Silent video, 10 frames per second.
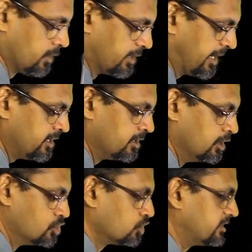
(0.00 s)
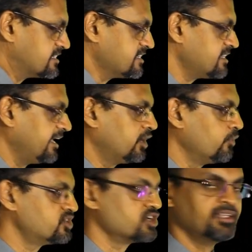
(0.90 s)
Right? So this is the
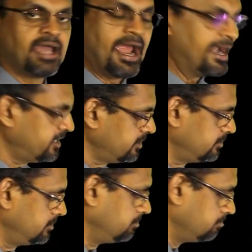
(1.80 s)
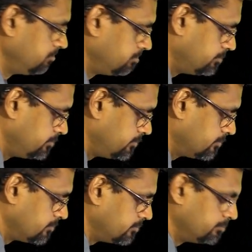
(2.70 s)
equation at
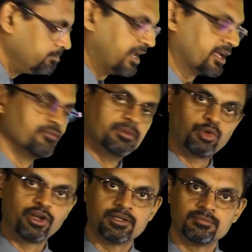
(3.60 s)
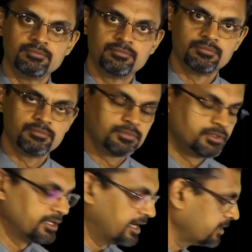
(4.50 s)
break-even point.
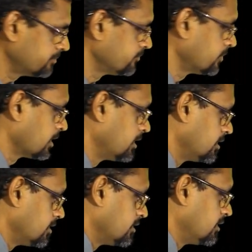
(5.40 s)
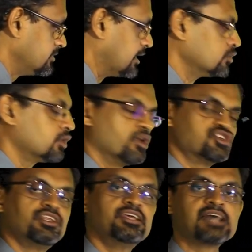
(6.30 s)
Correct? Now the
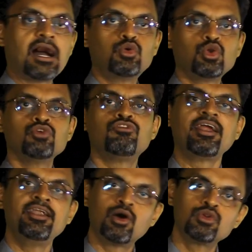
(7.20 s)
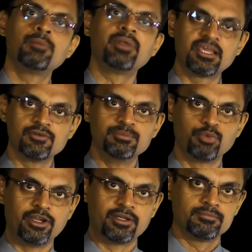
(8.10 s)
question is, how do you find out the break-even
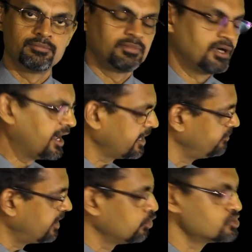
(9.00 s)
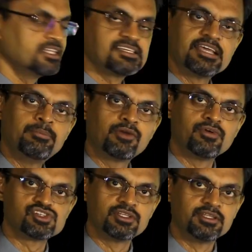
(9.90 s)
point? Again, we are using the same
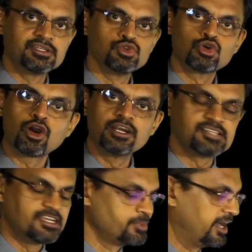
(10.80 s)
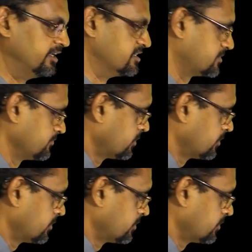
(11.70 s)
equation. There is no rocket science behind this.